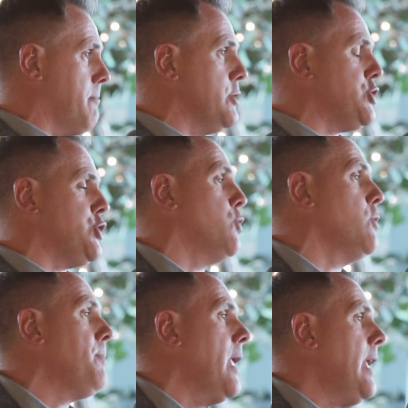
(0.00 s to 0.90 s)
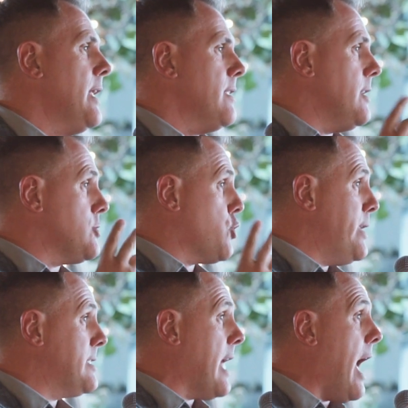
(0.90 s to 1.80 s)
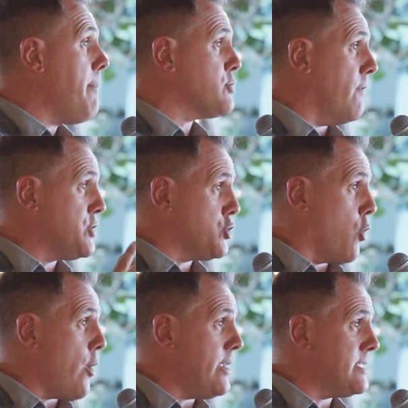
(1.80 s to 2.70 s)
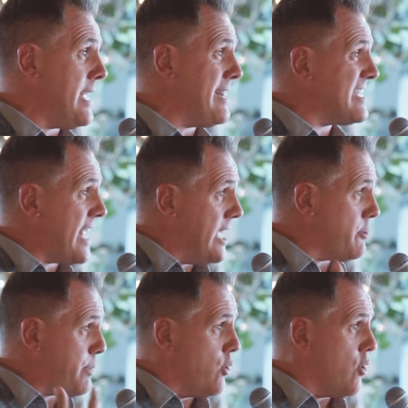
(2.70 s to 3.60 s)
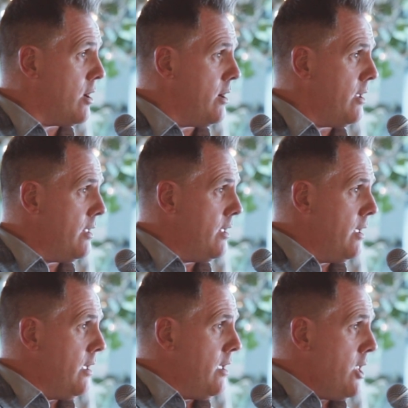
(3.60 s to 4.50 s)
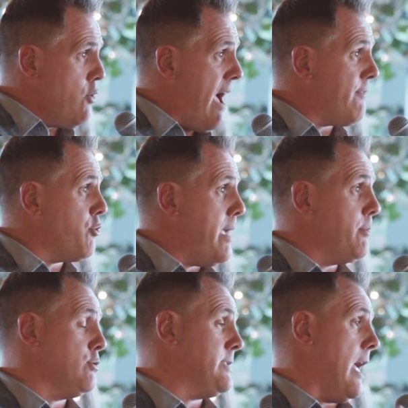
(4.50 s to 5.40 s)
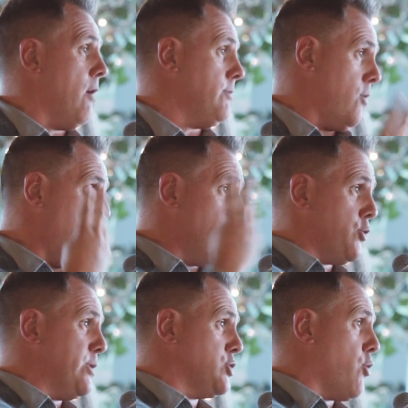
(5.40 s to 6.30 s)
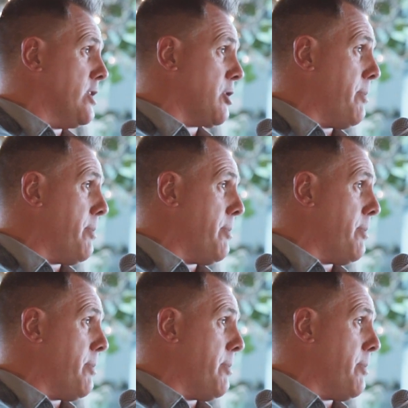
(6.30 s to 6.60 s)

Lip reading: Number two, the 3 types of stories that as an entrepreneur, you have to be able to tell. Only 3 stories.